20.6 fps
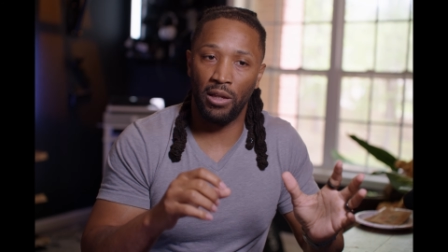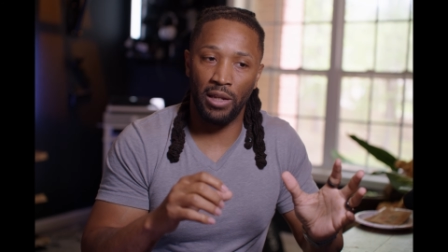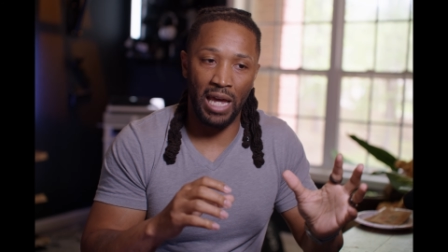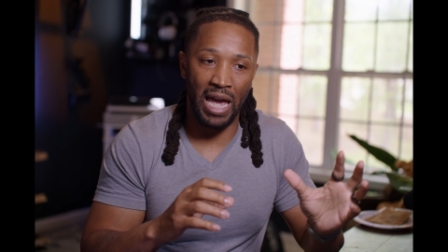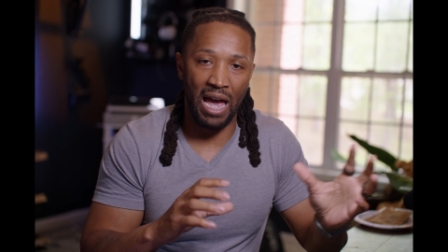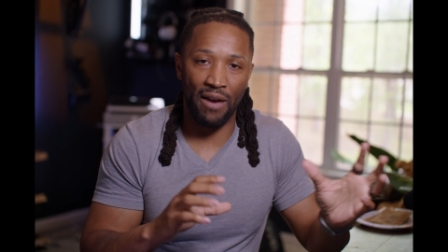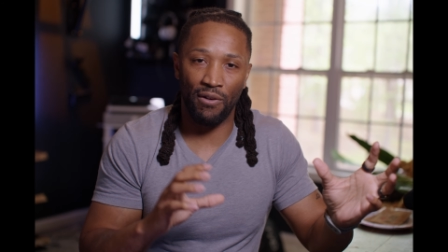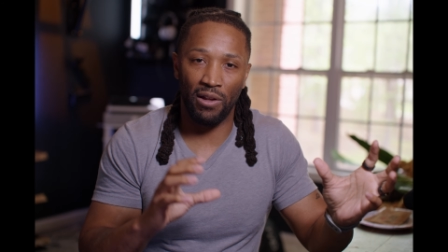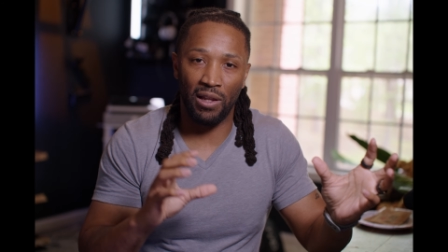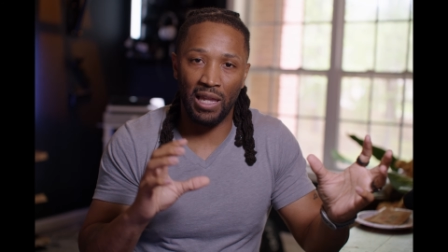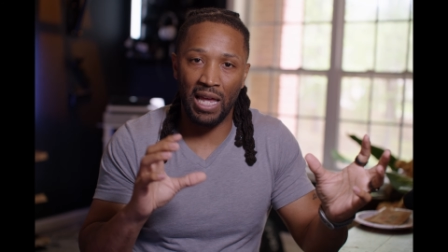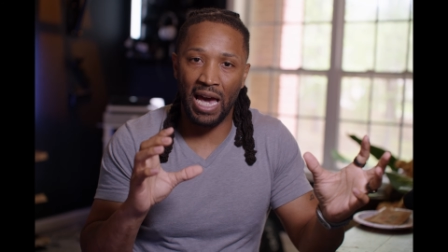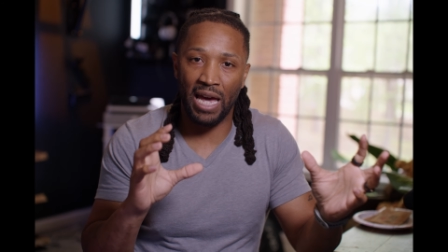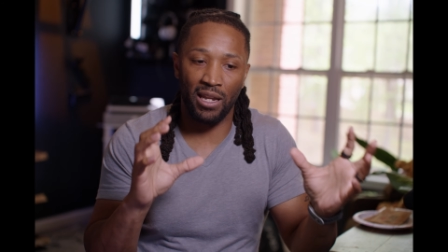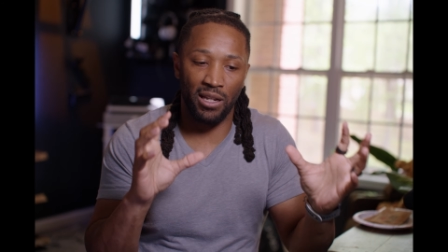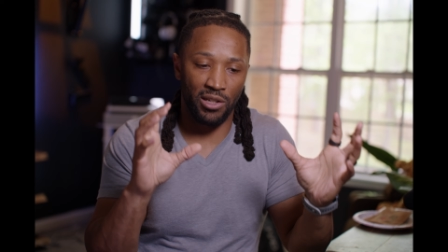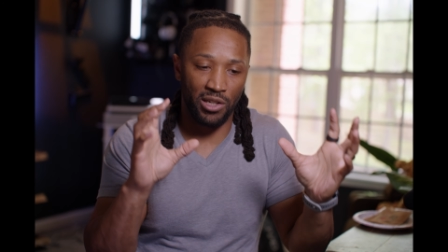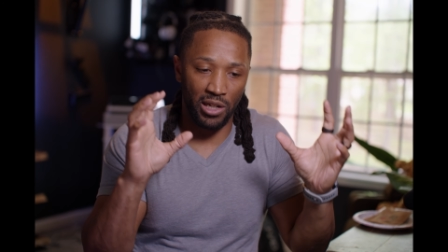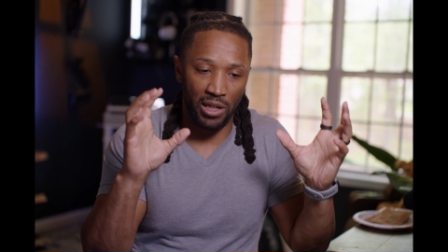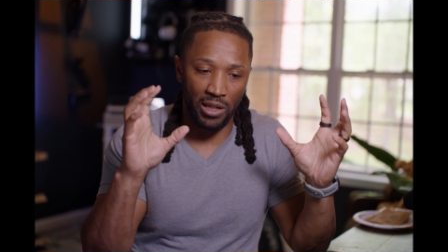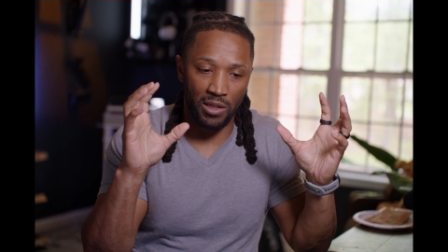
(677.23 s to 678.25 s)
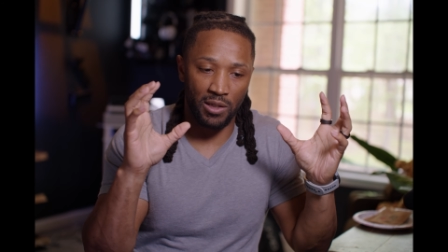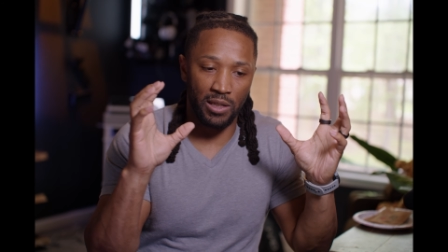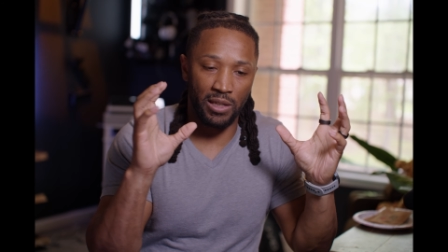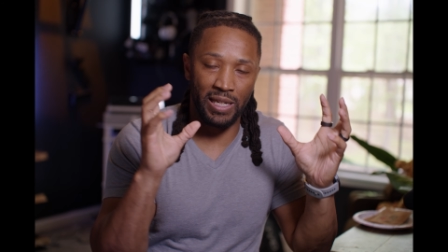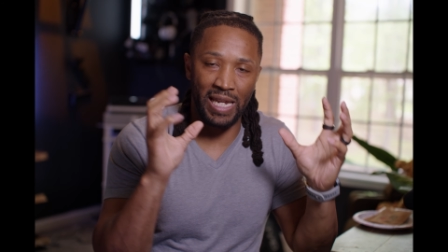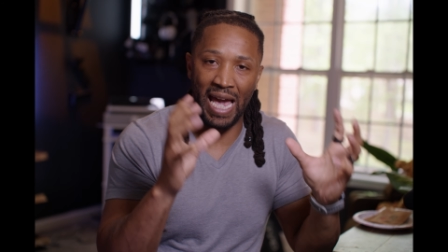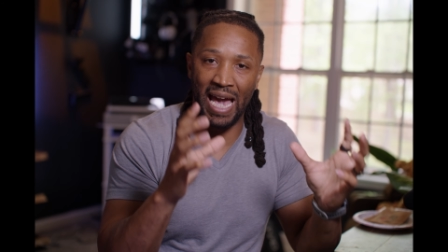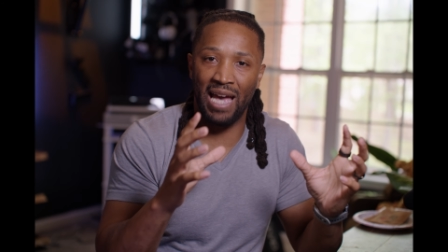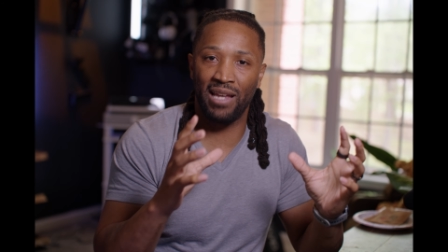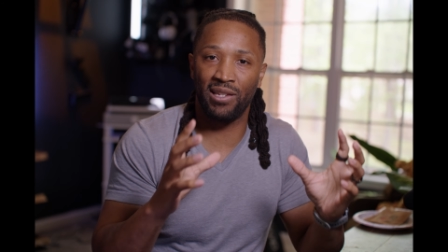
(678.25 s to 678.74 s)
and have a lot of just
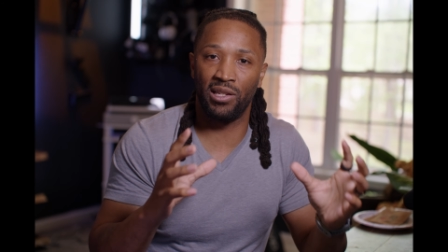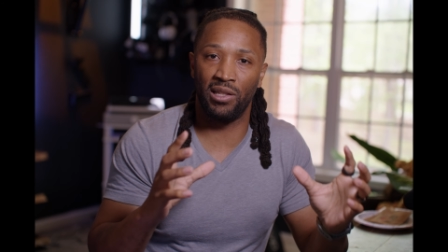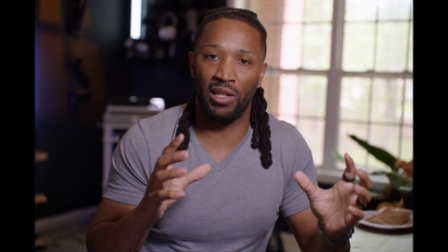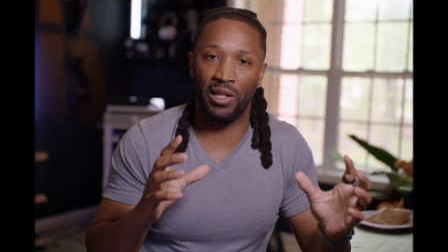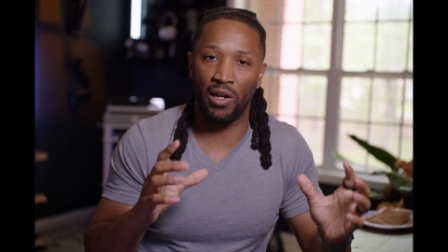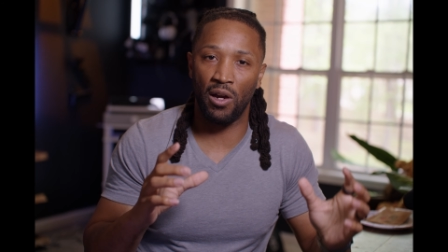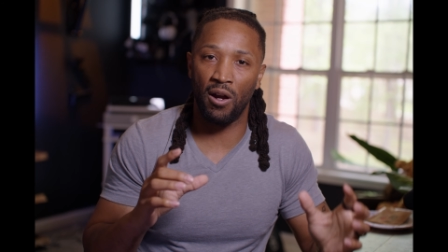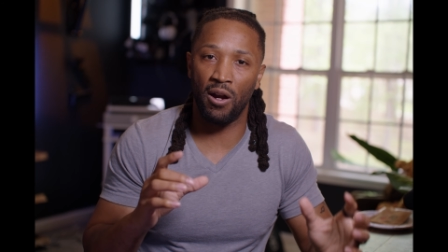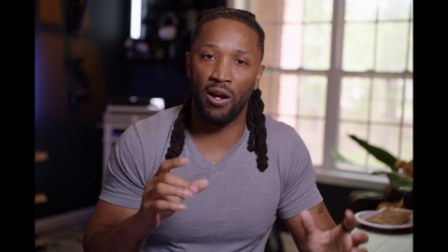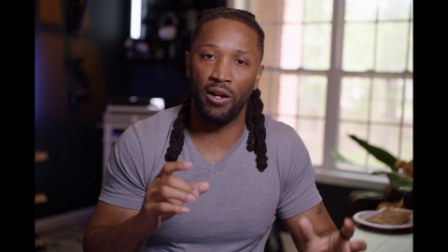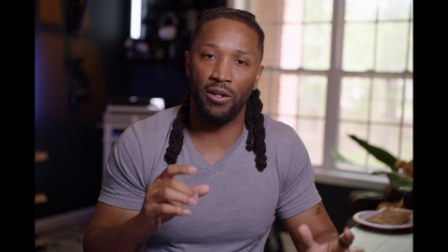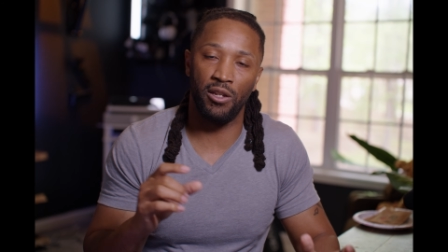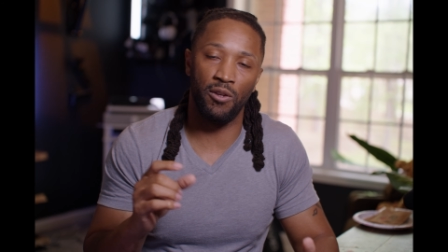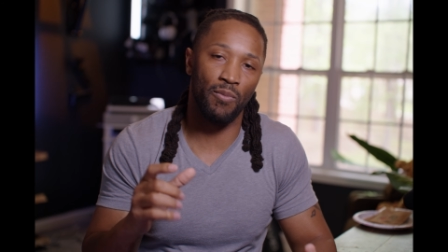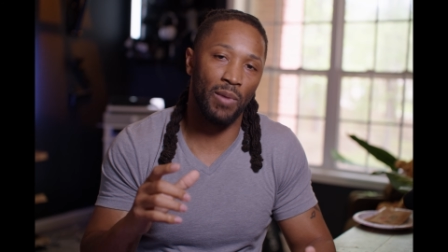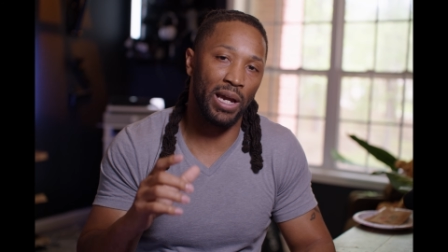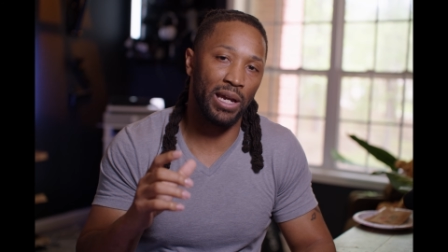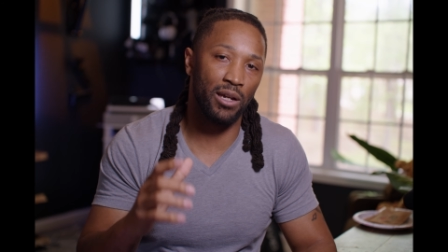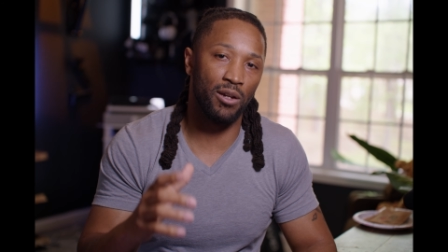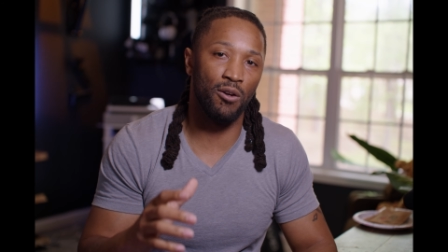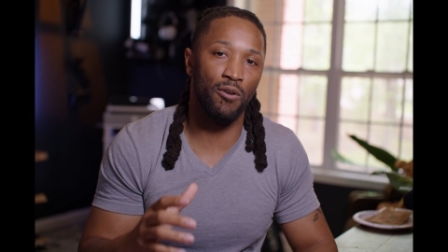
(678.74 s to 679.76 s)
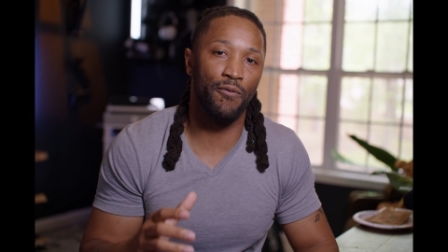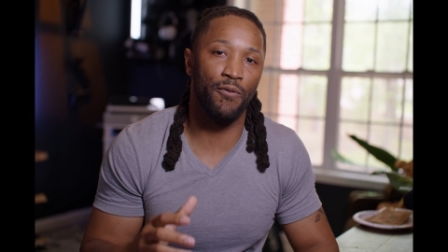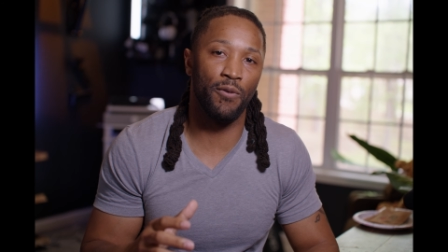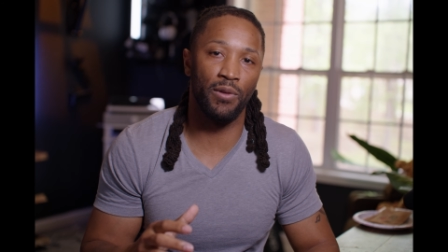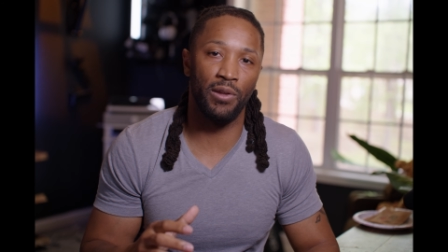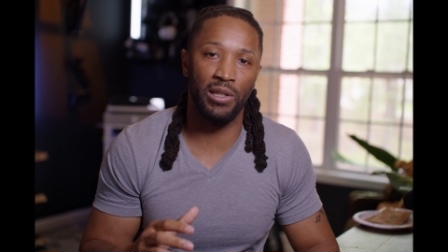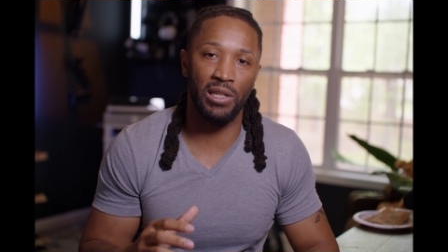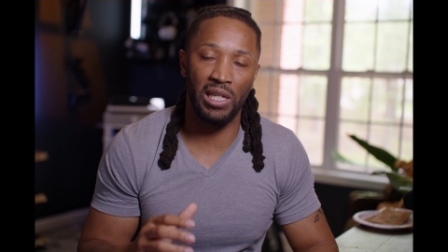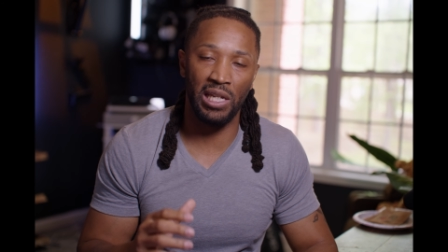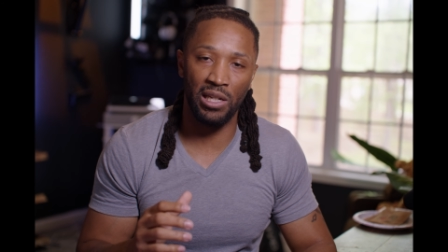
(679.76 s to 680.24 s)
dazzling art, you might go for
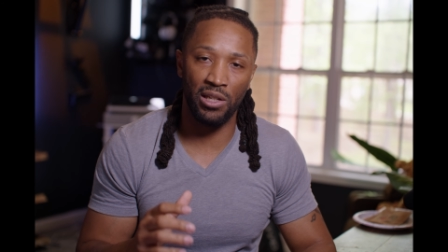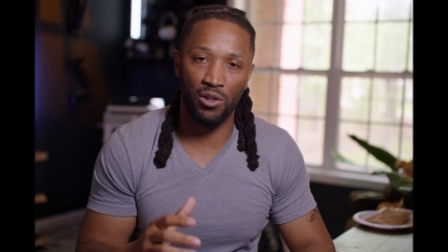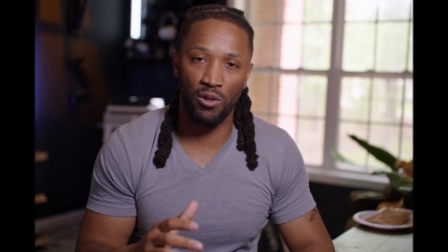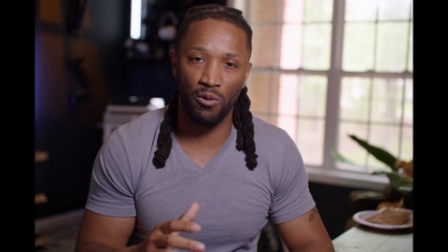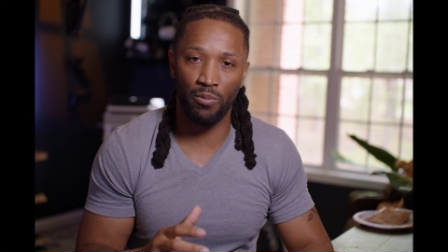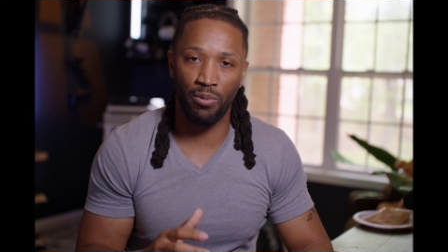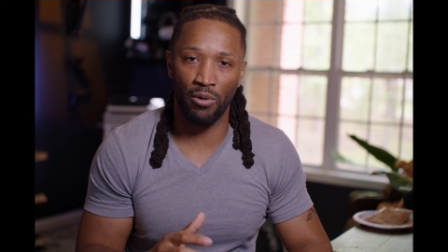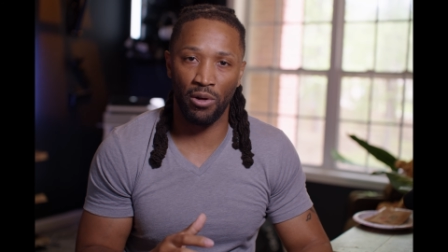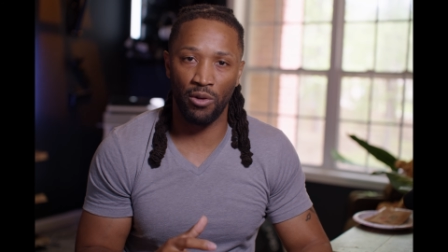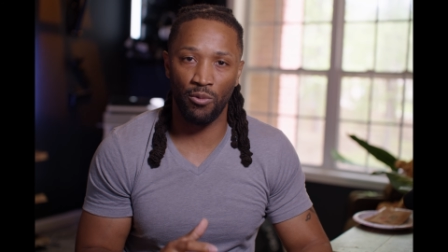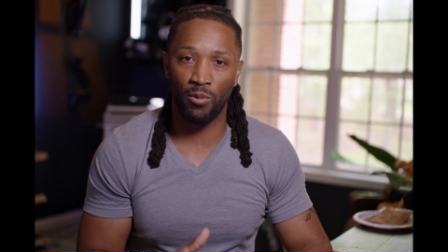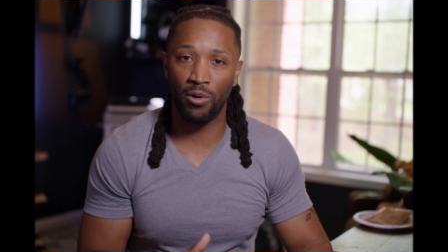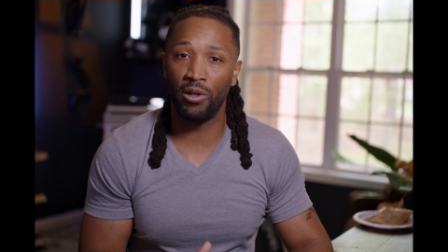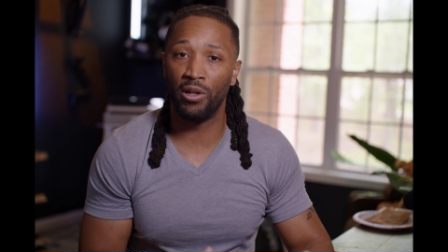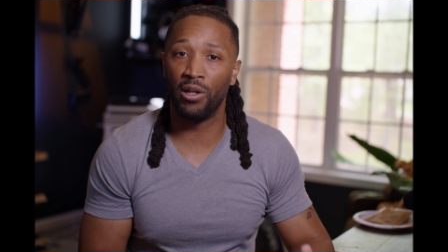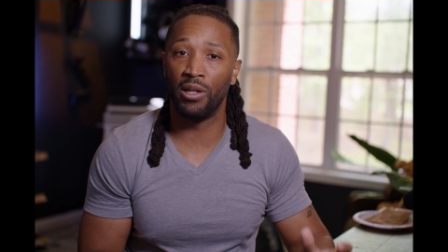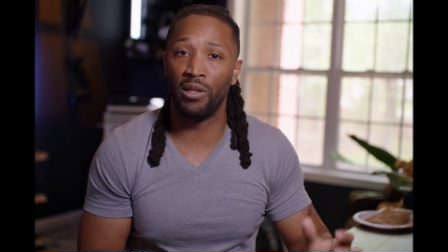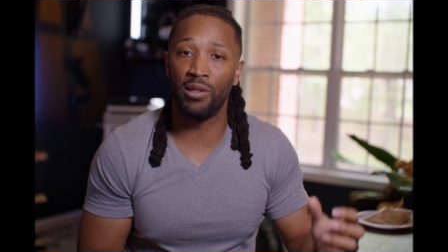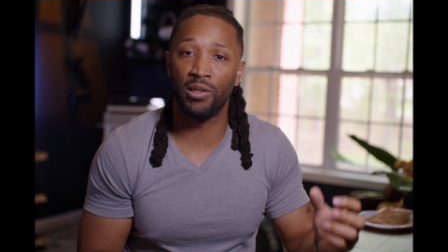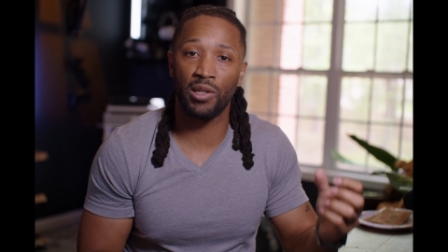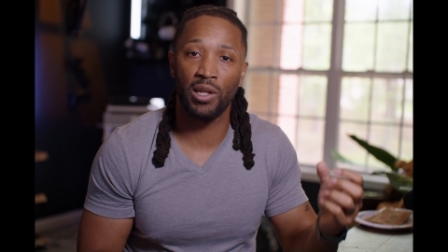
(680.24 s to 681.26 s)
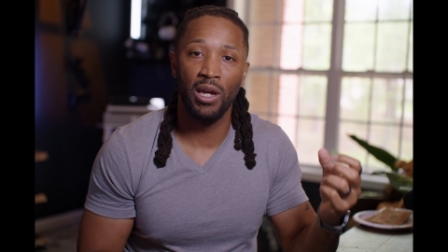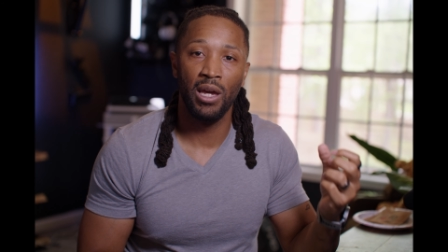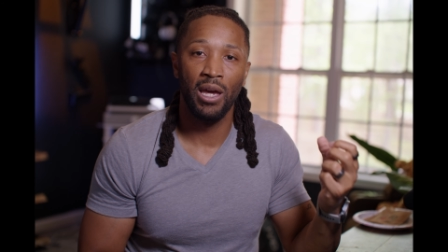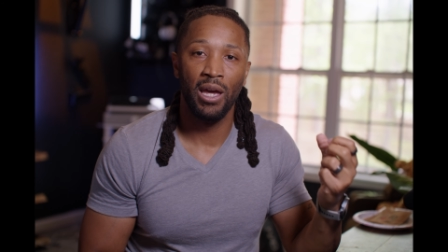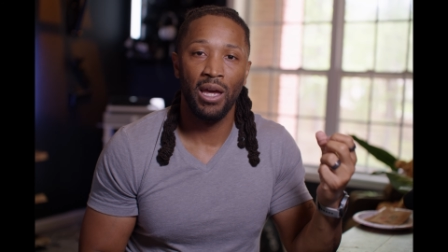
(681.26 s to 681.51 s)
the T2.1s,